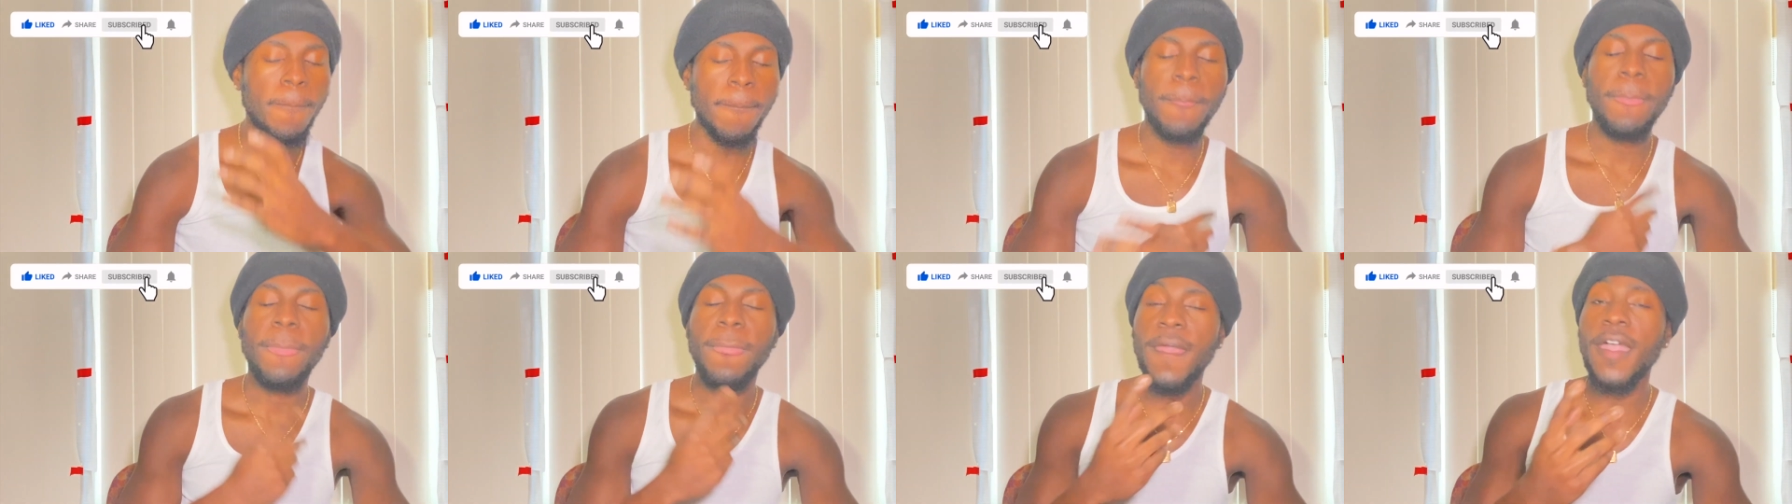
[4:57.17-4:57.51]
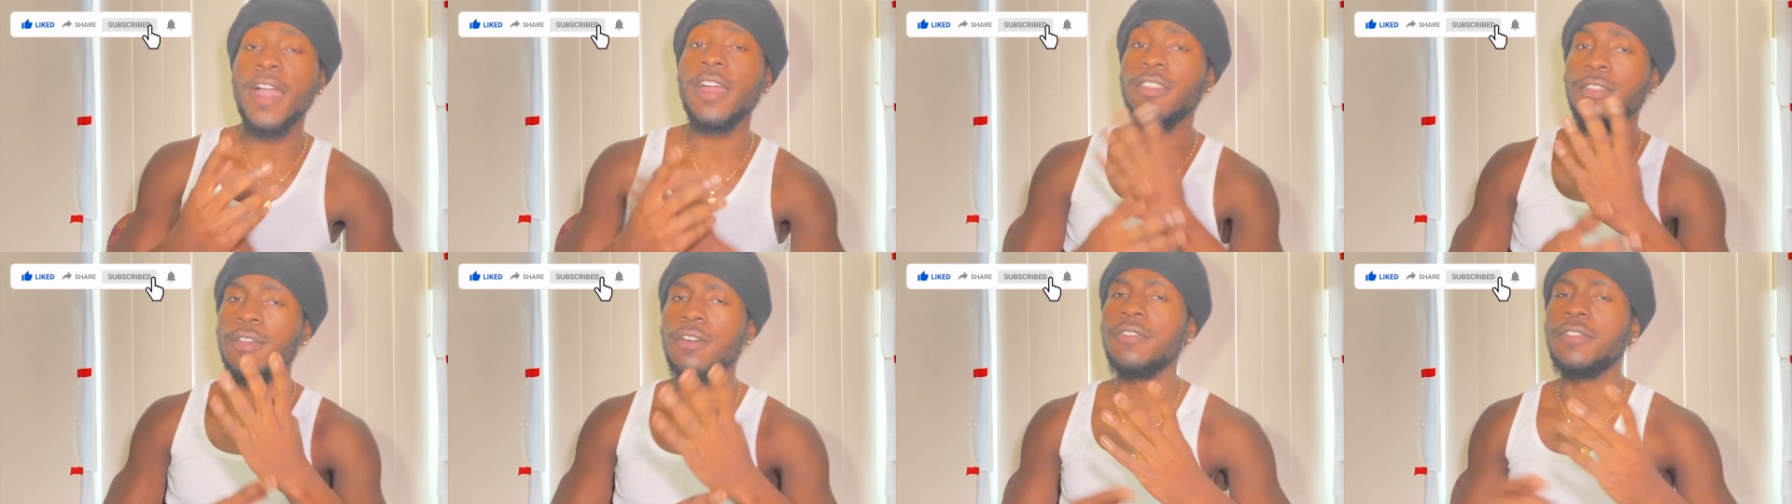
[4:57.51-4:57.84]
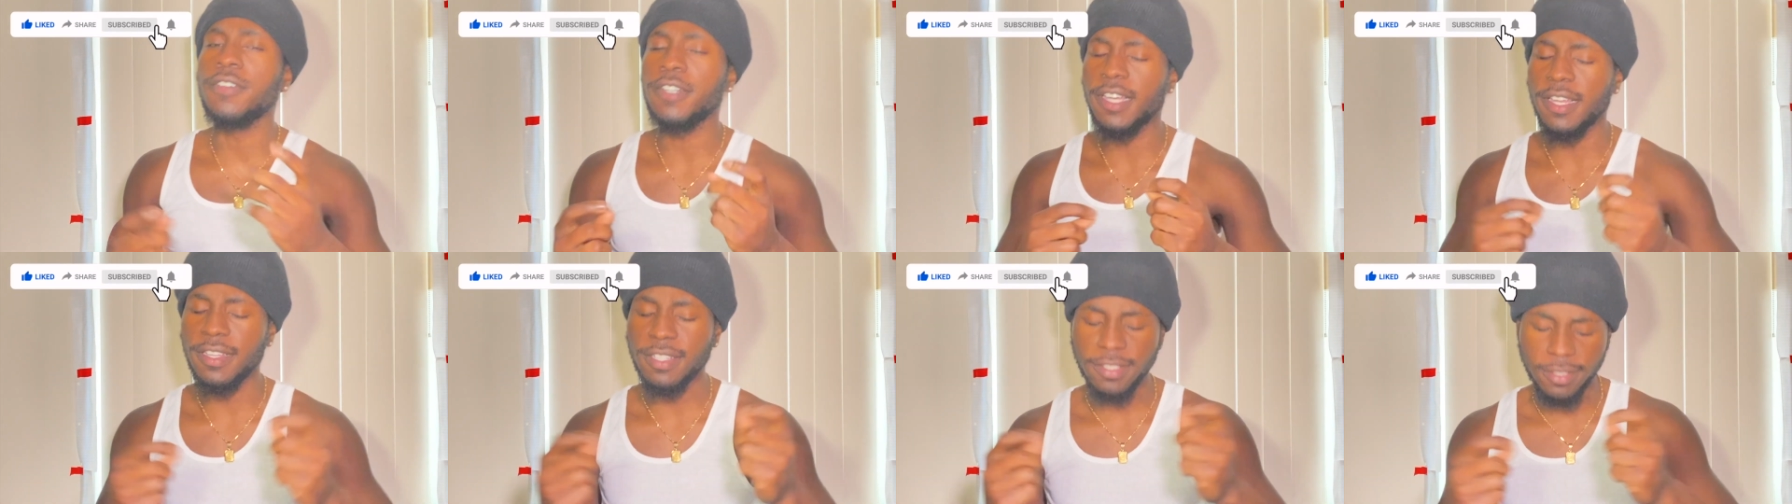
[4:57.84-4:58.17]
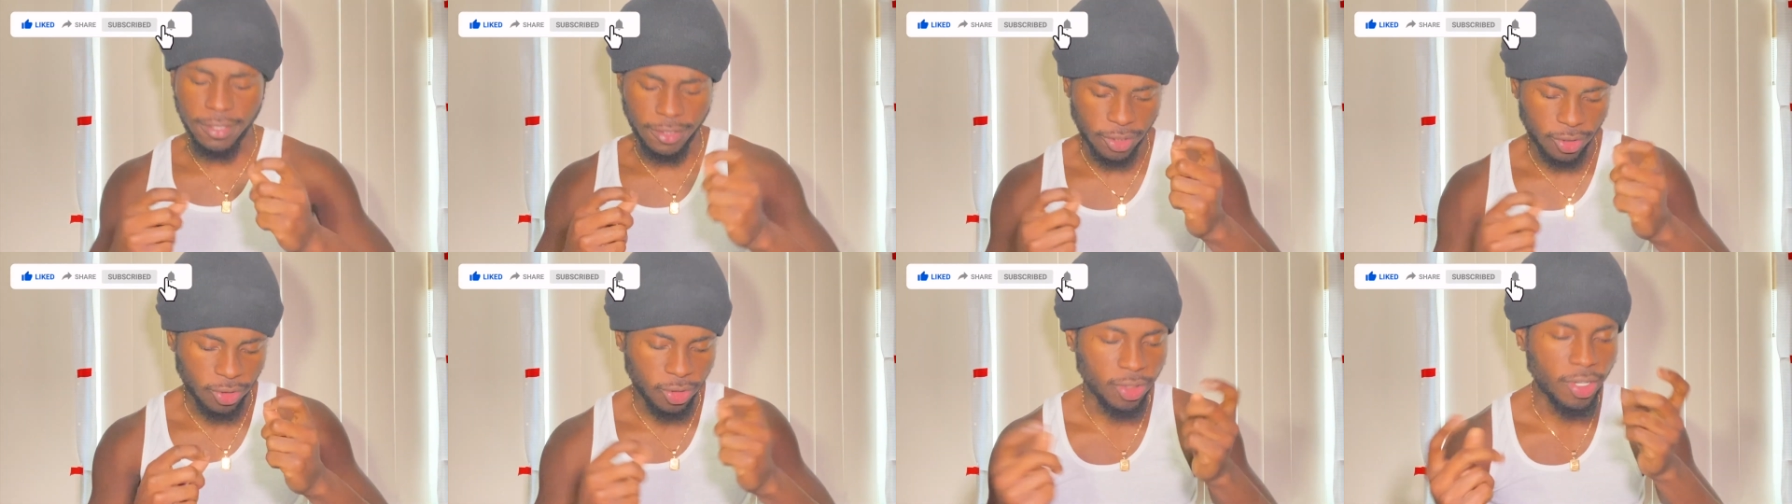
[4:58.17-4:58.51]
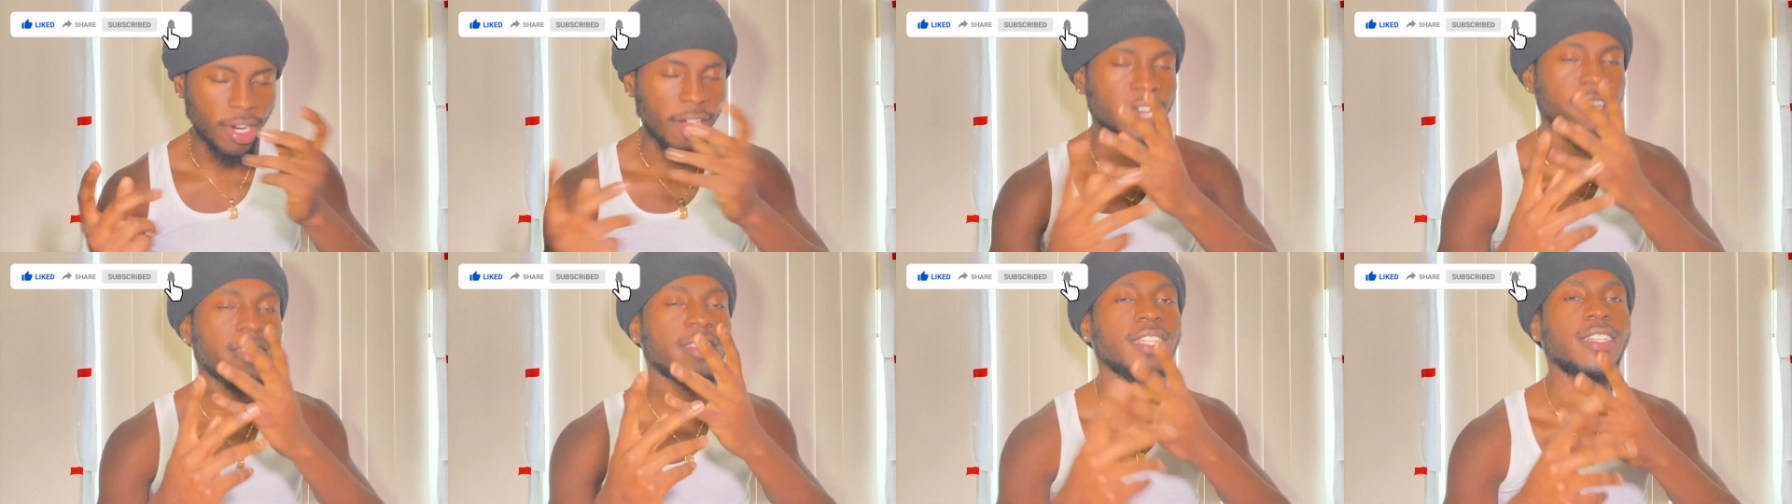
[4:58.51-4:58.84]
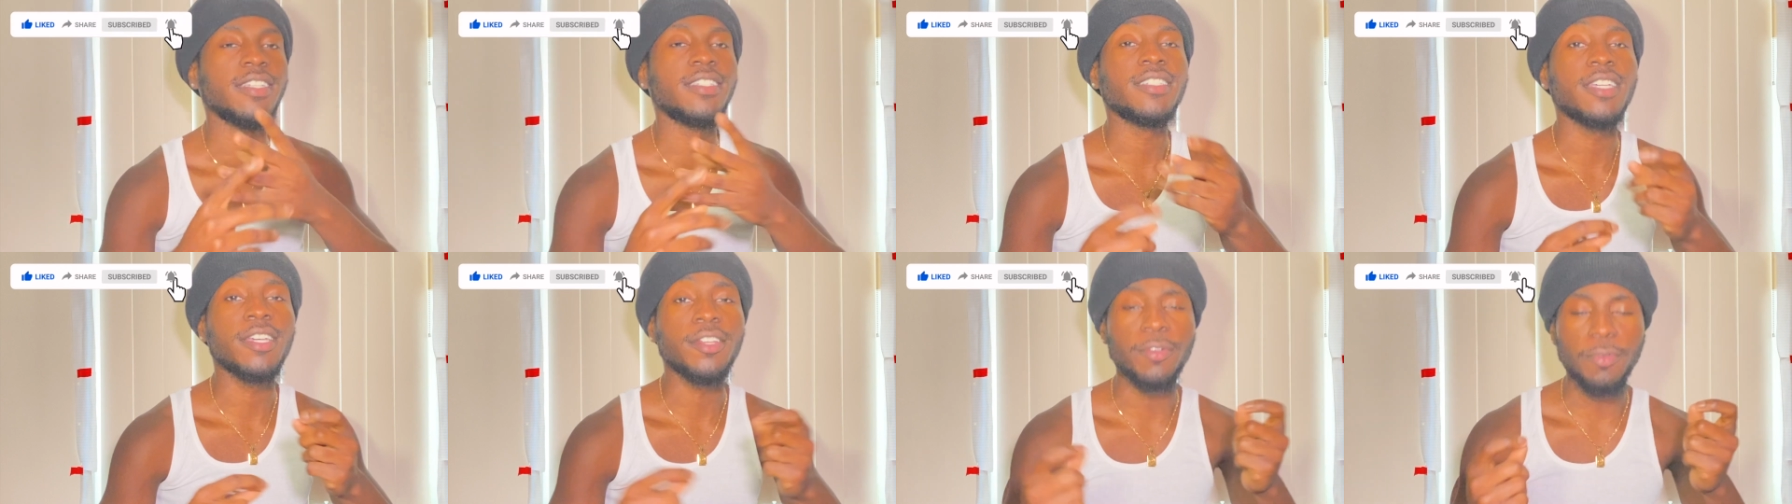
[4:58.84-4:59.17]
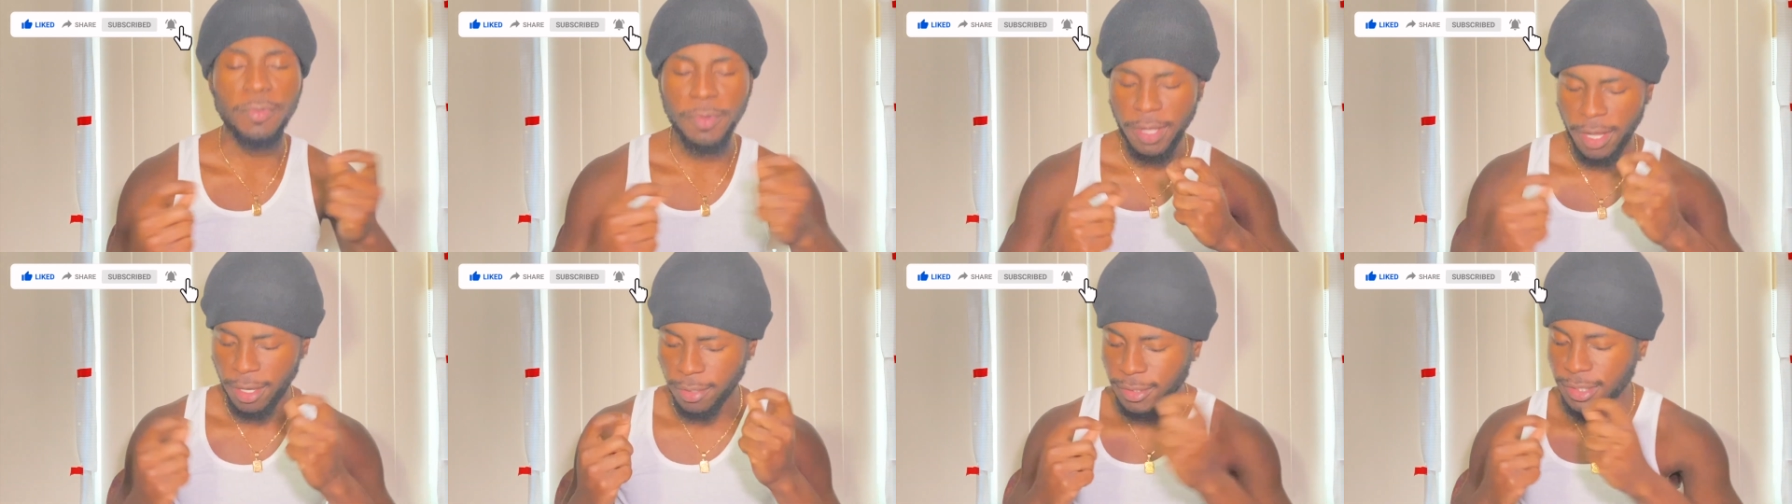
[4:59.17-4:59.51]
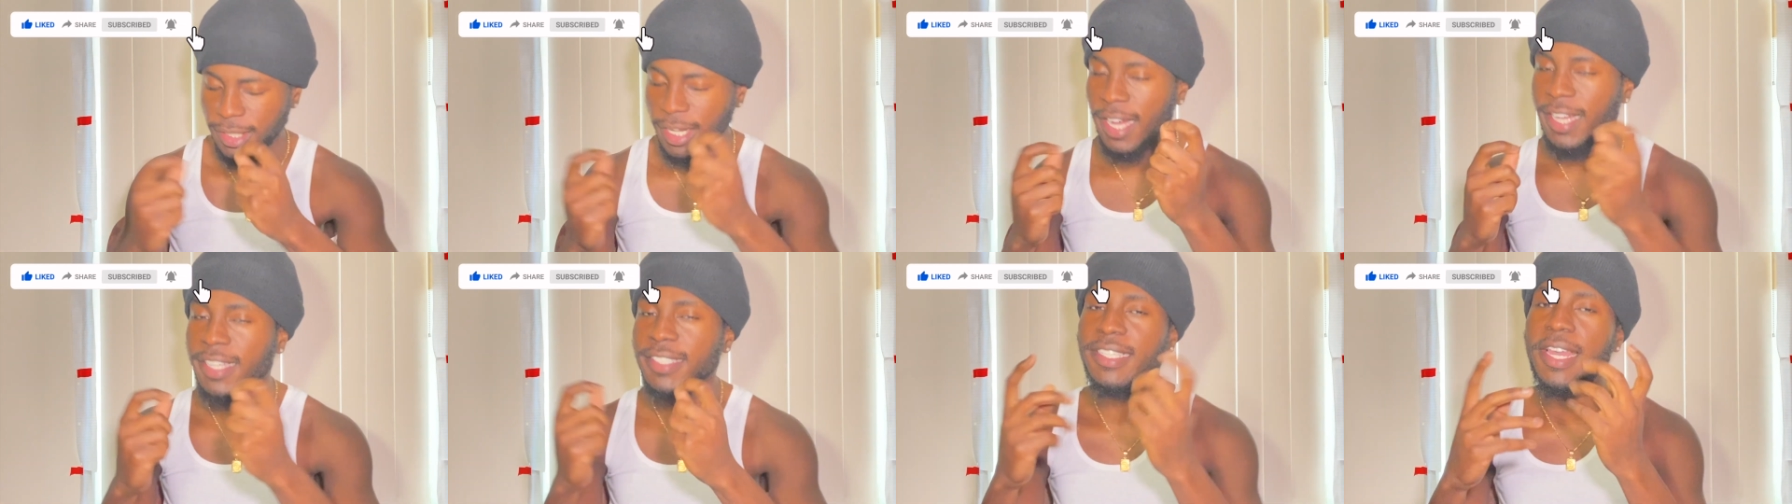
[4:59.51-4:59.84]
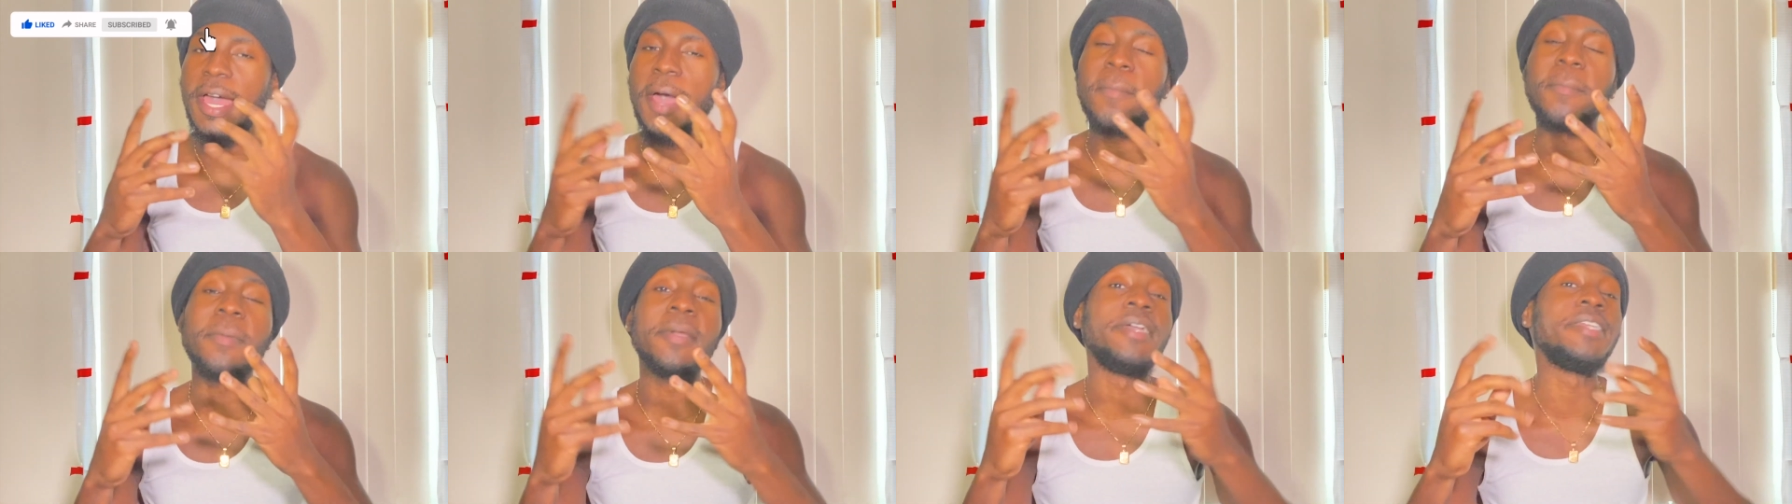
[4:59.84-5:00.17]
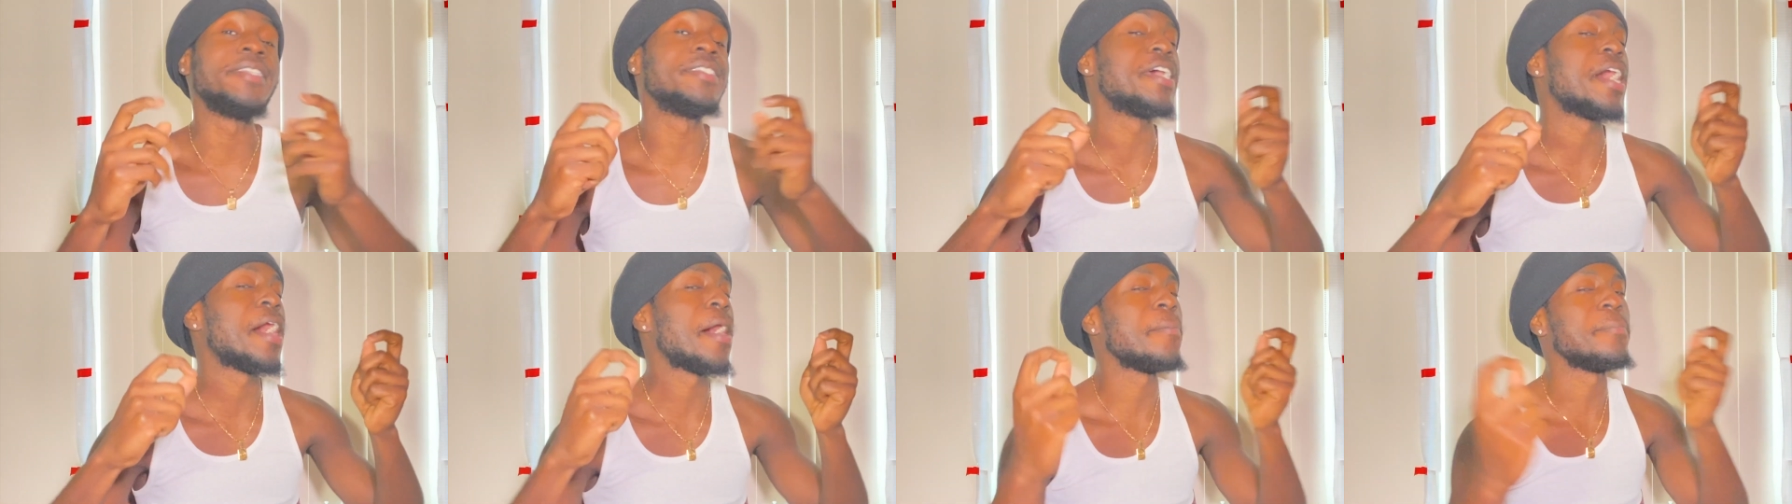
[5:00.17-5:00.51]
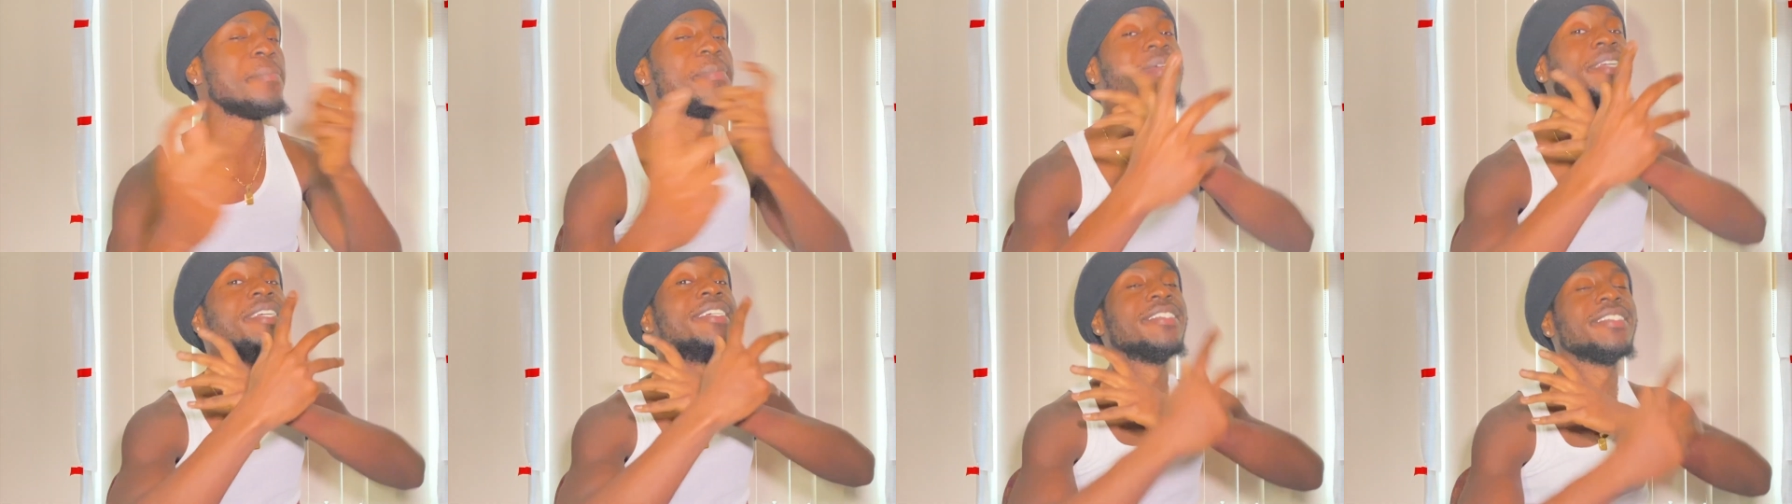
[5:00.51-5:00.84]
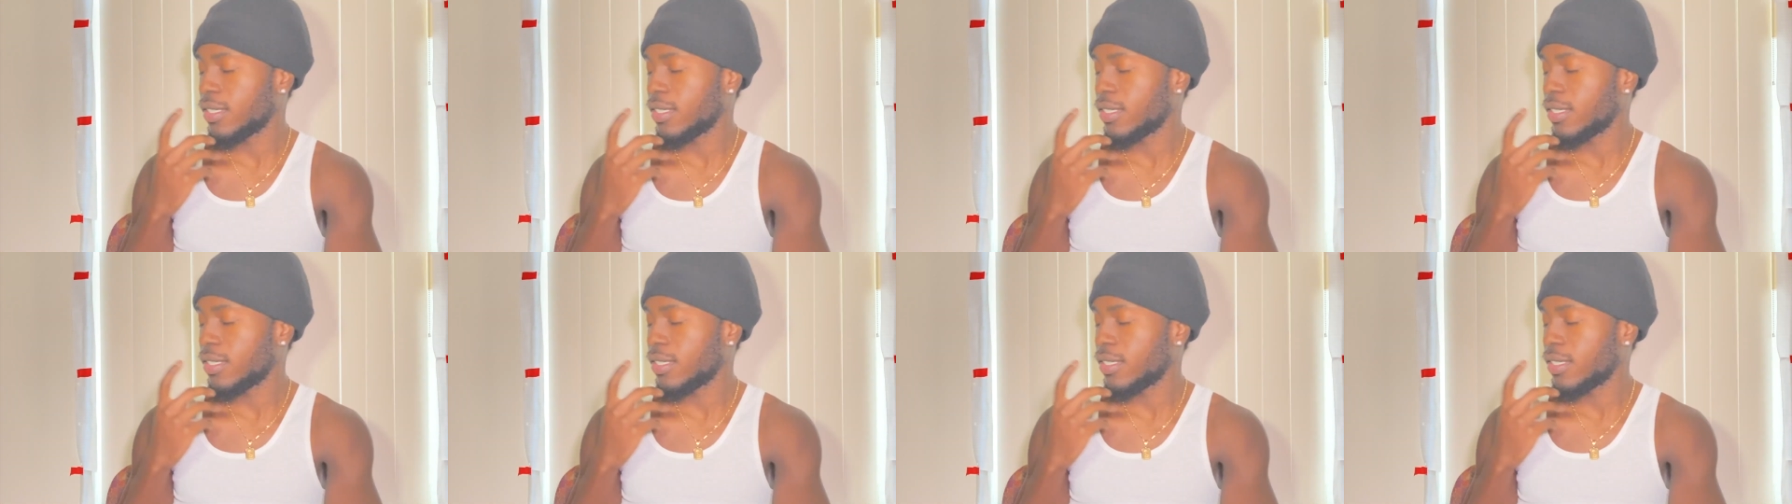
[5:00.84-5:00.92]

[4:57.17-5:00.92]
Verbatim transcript: And don't forget to subscribe to the channel. We outside, tap in, tap in